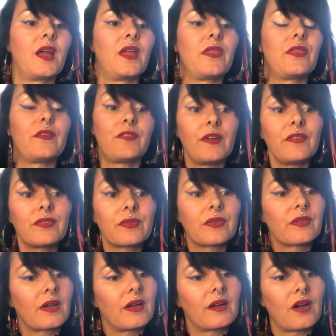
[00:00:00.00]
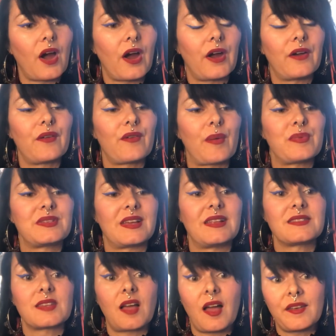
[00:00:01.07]
The fifth card
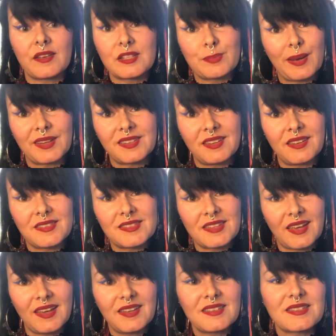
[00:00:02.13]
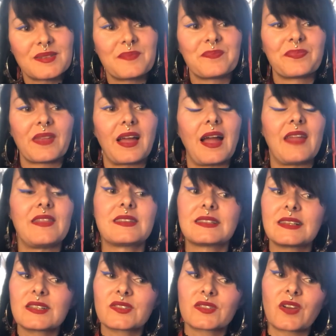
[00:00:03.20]
represents unexpected insight. And the
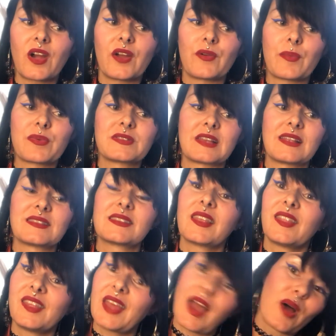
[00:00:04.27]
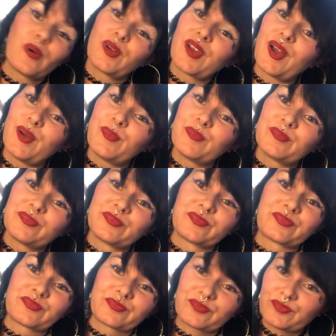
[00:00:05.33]
sixth card represents the outcome.
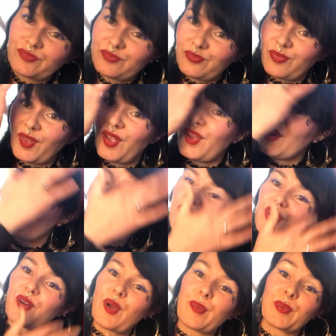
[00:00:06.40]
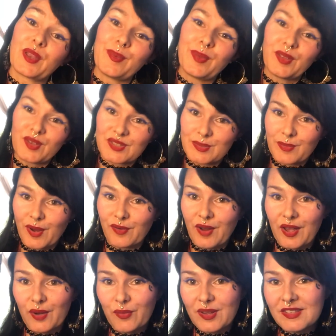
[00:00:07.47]
So I'm going to be using my
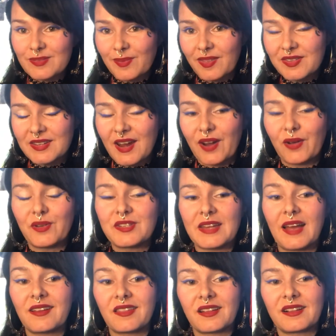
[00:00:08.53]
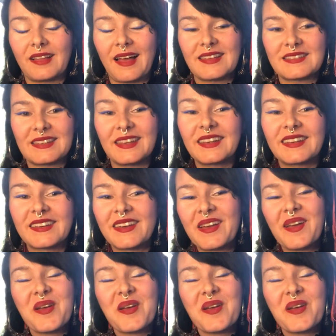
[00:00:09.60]
Rider-Waite-Smith Tarot deck, the classic.